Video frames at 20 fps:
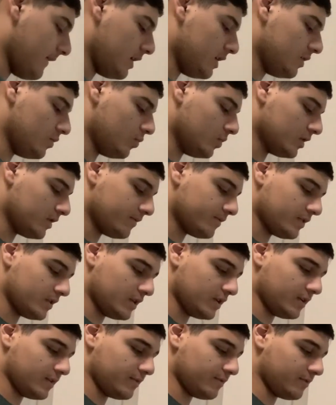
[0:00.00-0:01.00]
One of
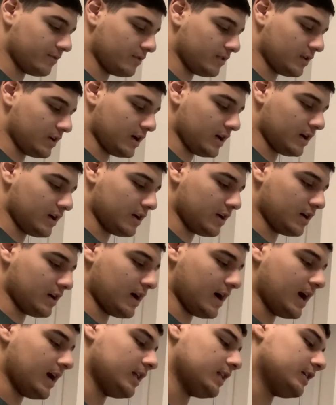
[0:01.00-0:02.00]
the
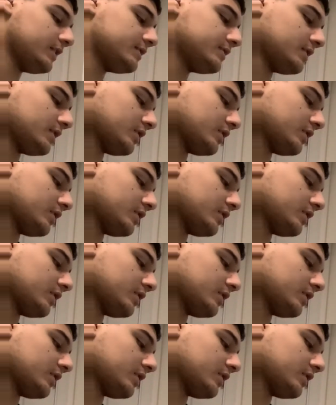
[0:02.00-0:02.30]
highlights in a